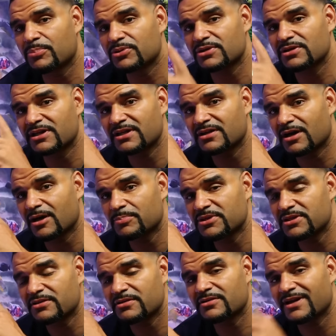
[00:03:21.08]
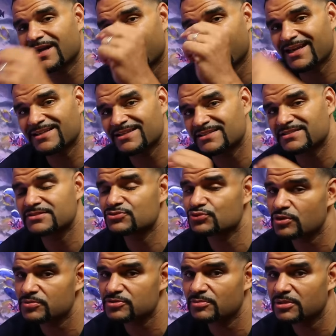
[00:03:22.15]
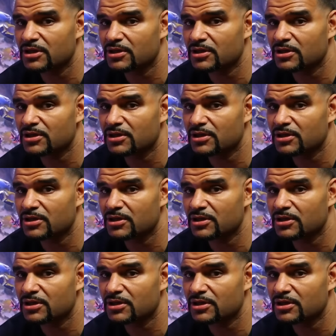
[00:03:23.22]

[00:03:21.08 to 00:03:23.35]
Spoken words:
I'll put a link up here and in the description